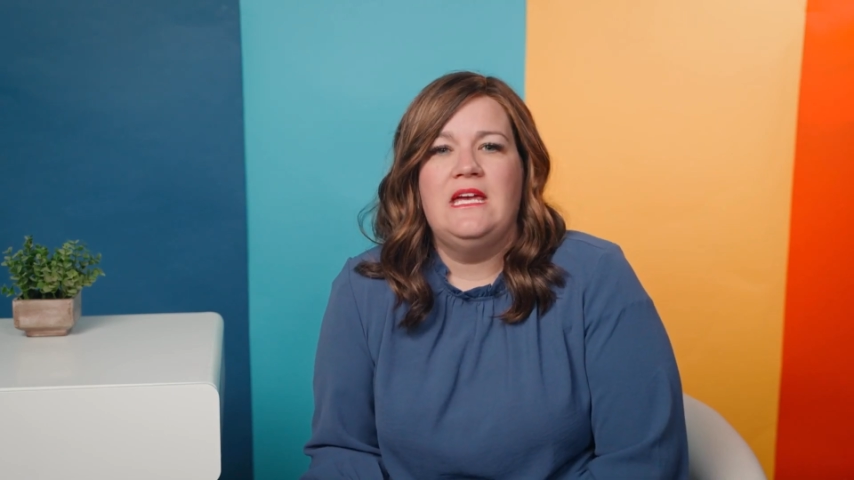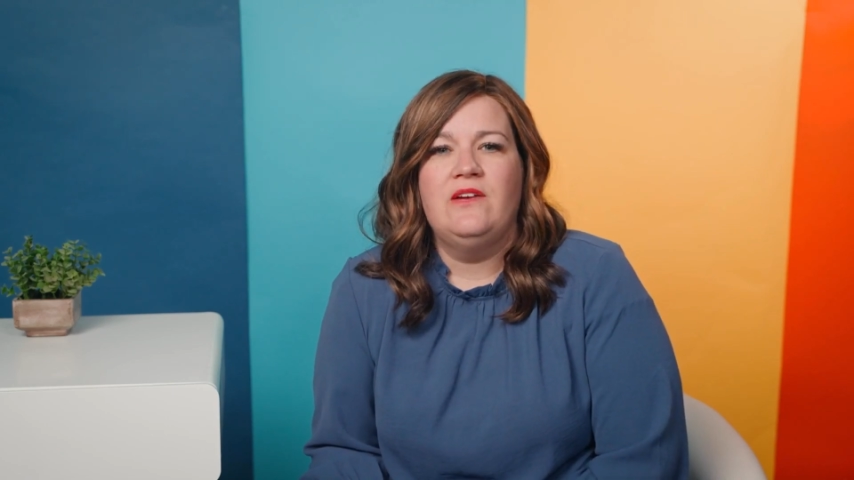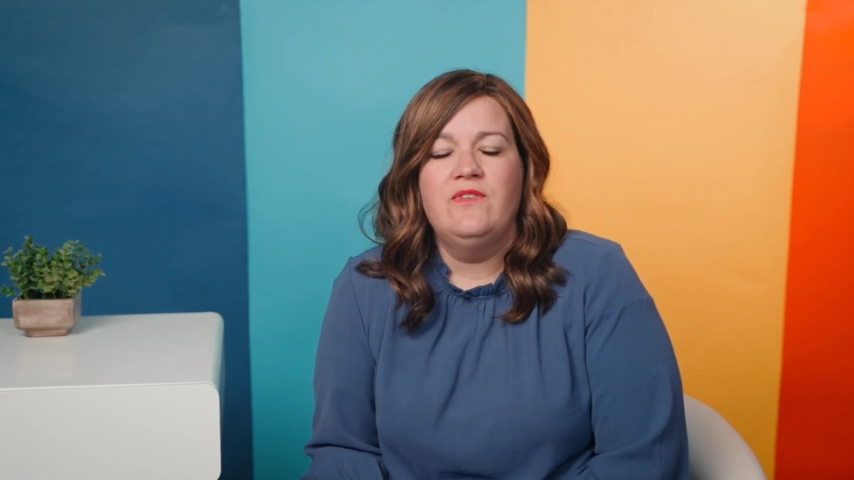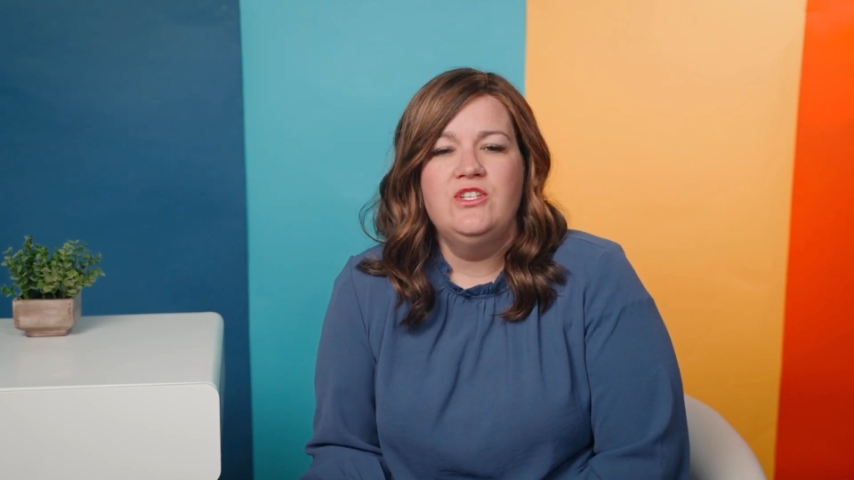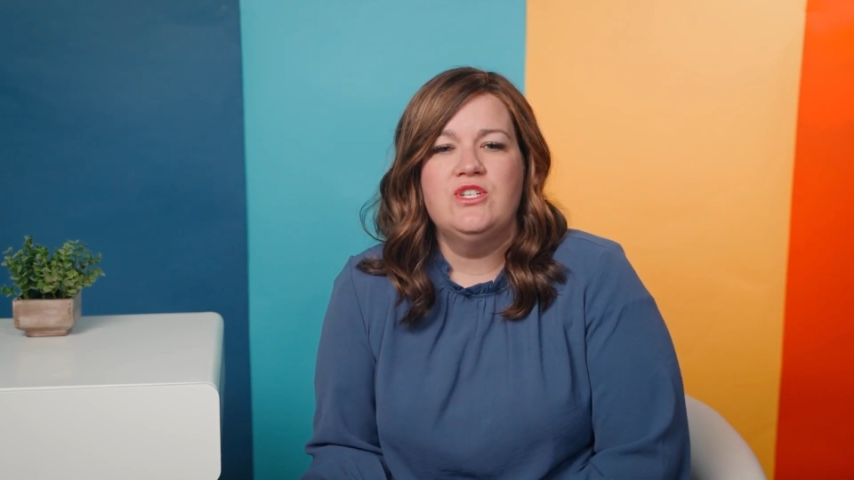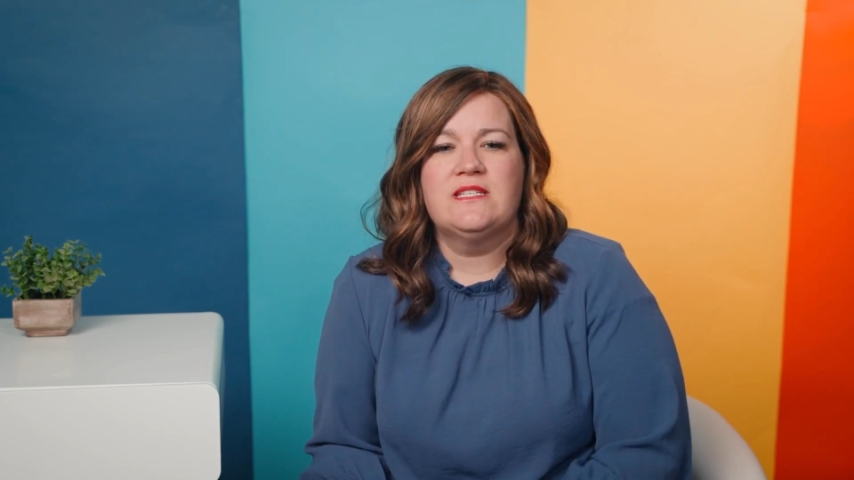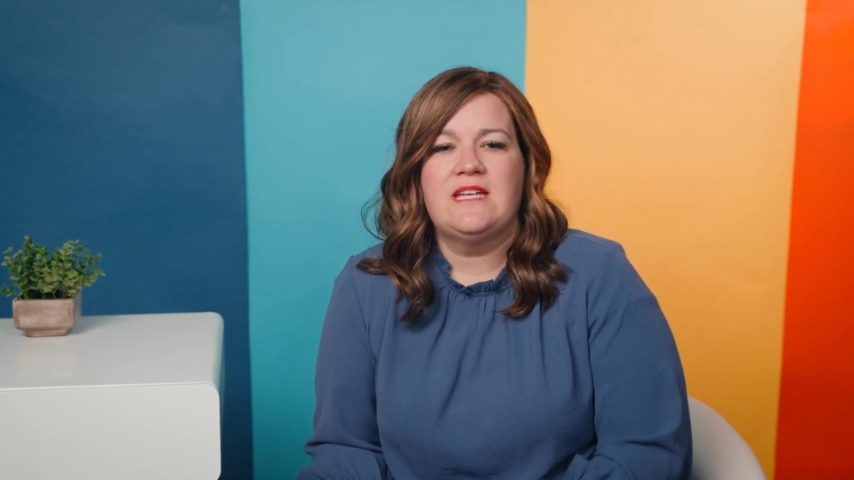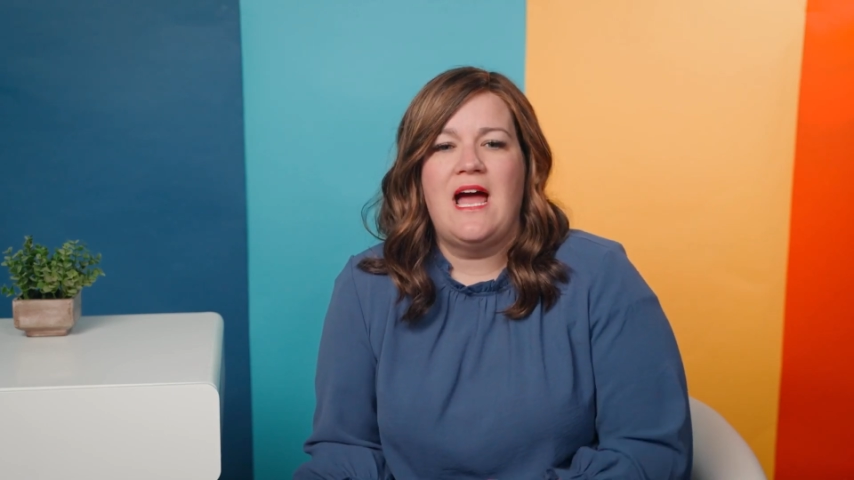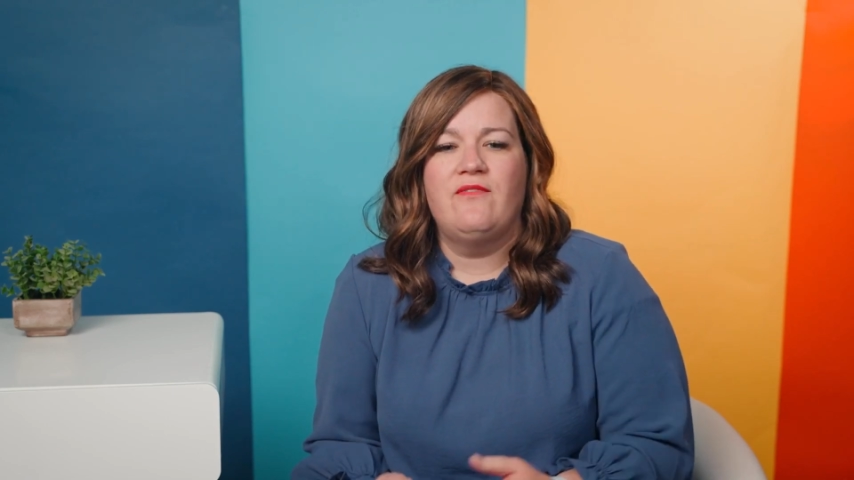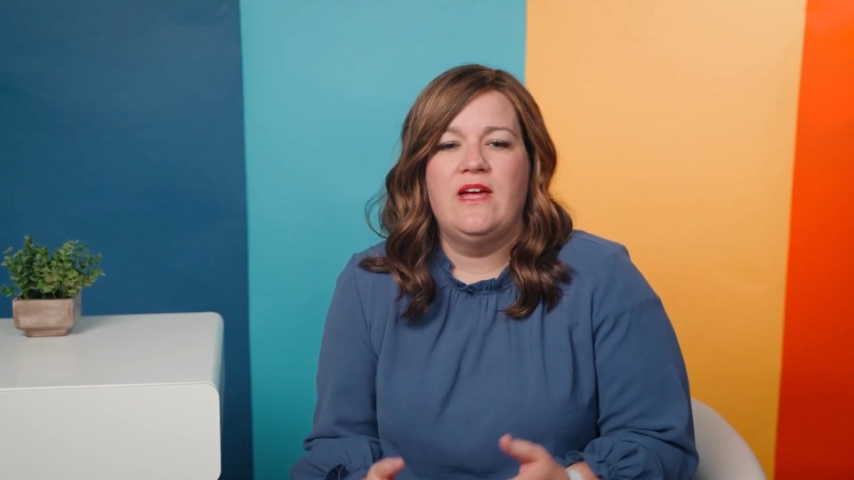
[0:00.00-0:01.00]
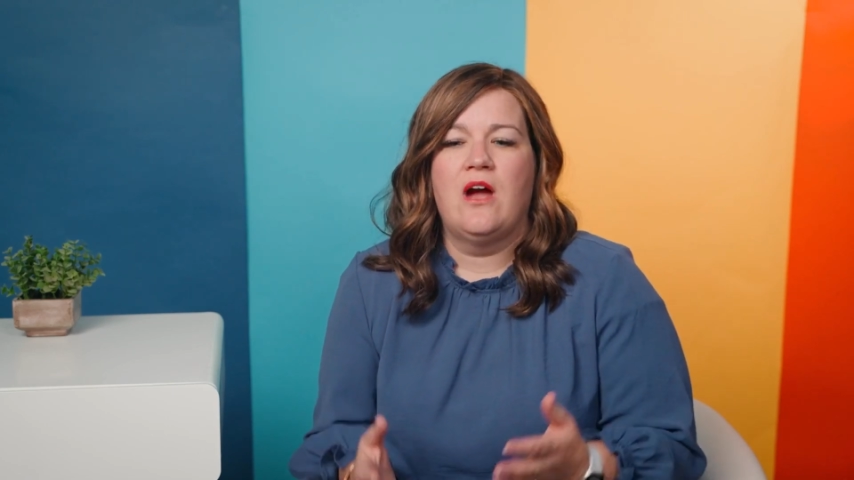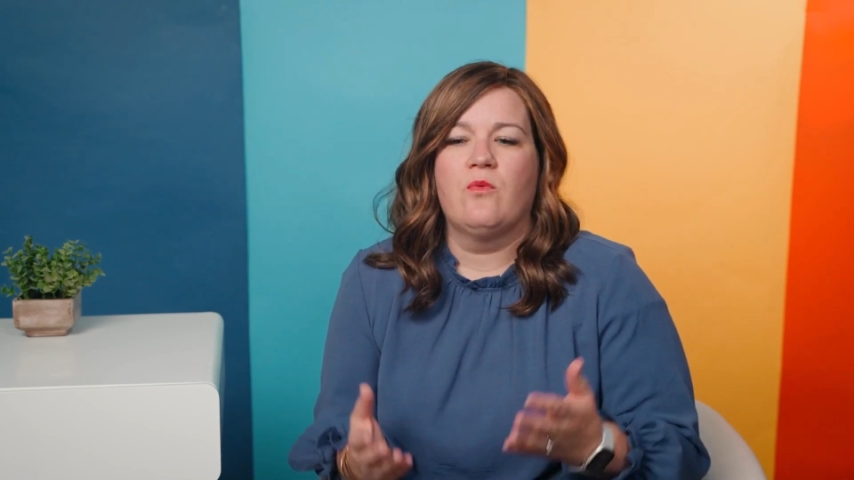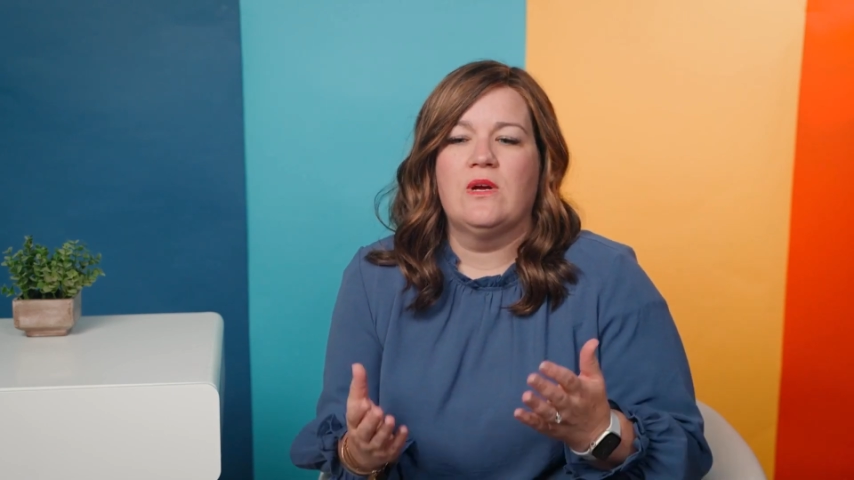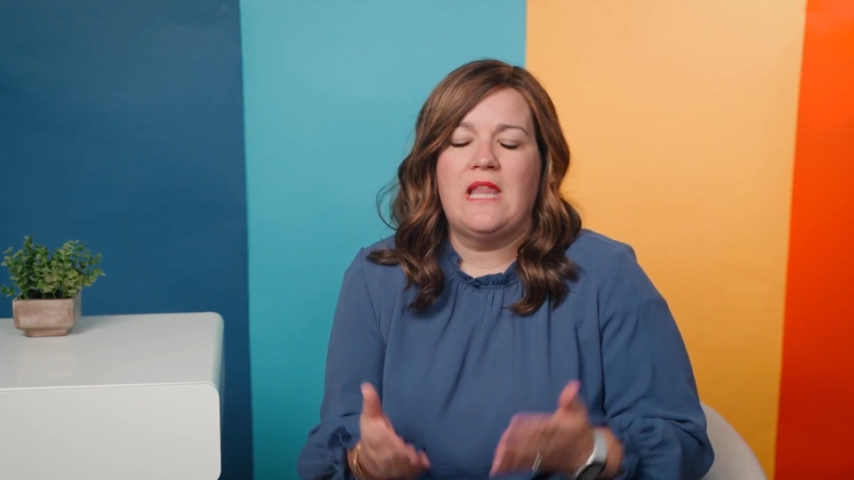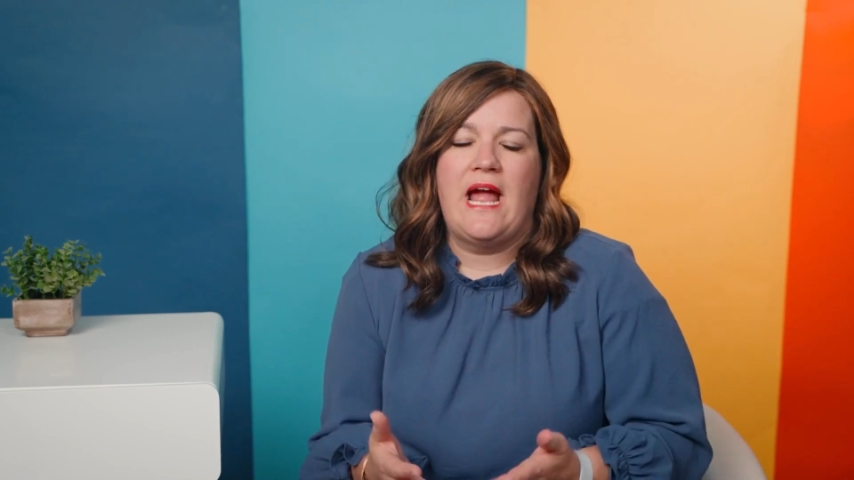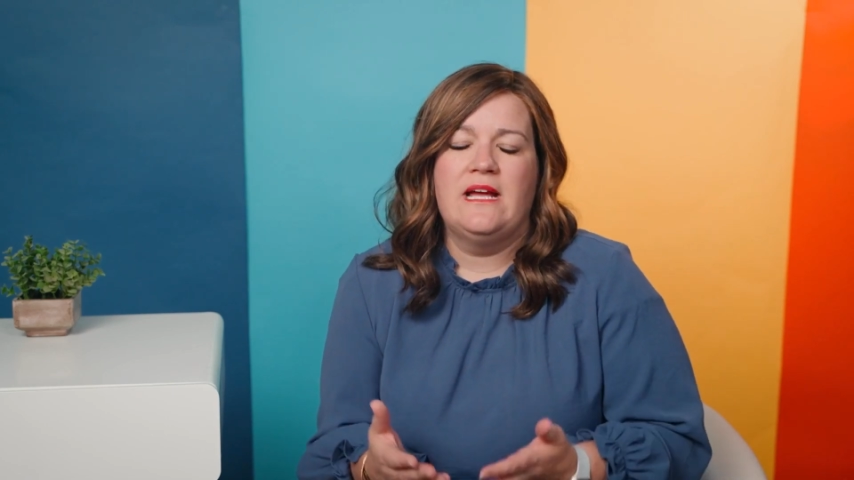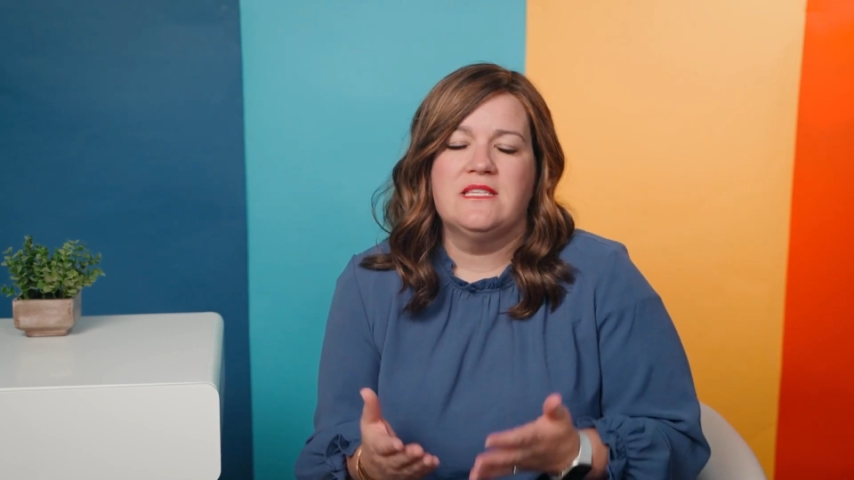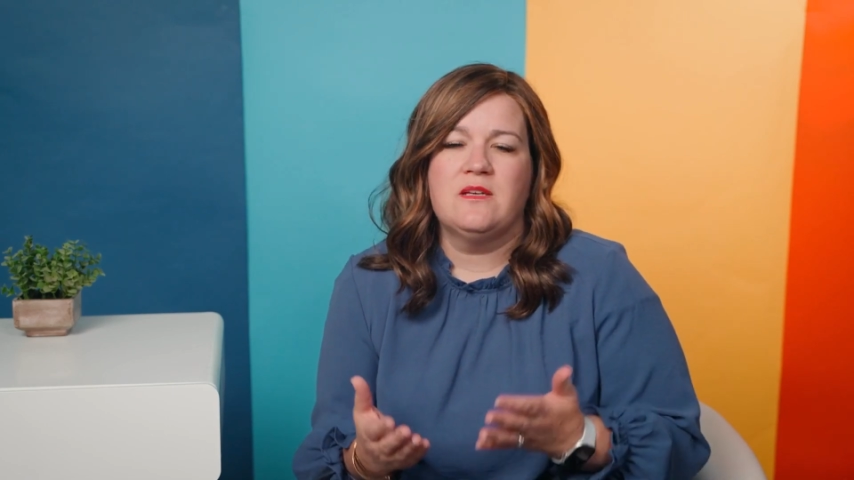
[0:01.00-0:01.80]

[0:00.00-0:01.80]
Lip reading: even just having a reliance